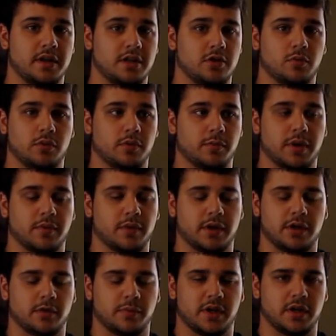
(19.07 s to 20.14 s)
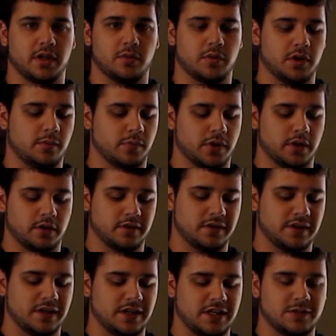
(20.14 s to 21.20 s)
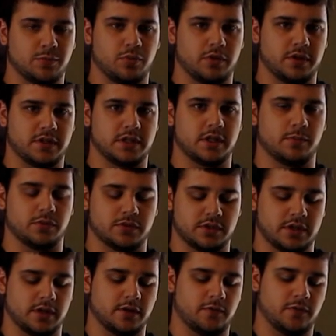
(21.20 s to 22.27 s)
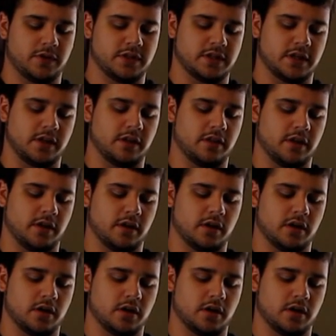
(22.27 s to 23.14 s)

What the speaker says: You wouldn't be able to hear me anyway. But it's pretty simple stuff. It's not anything